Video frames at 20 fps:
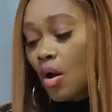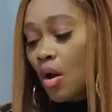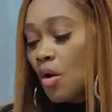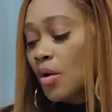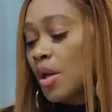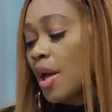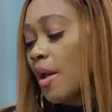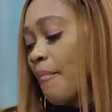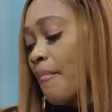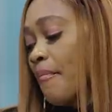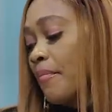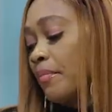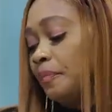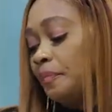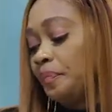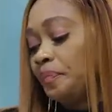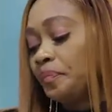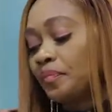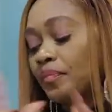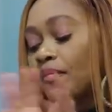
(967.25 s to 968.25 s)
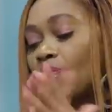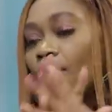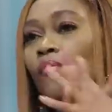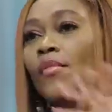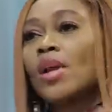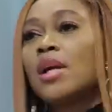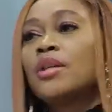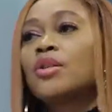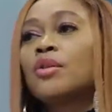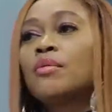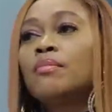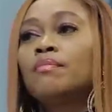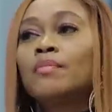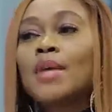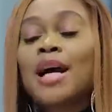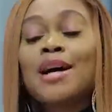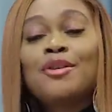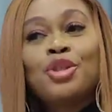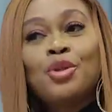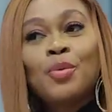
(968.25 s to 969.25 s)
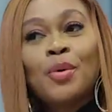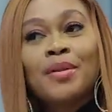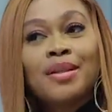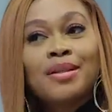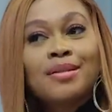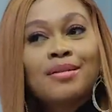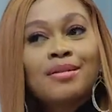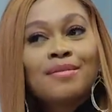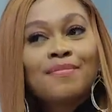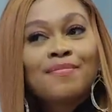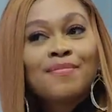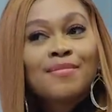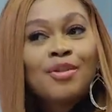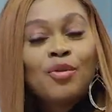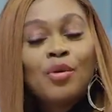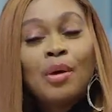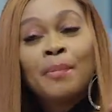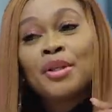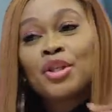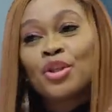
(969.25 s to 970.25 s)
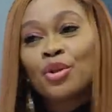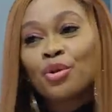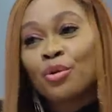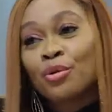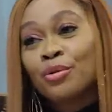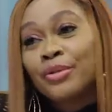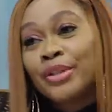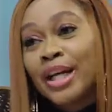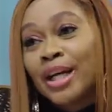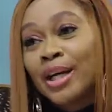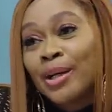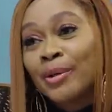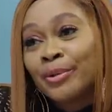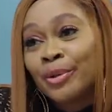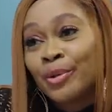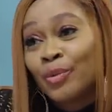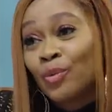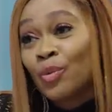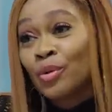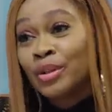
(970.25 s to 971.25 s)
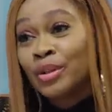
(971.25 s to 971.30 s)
Okay, so how do you want this? You want me to go down on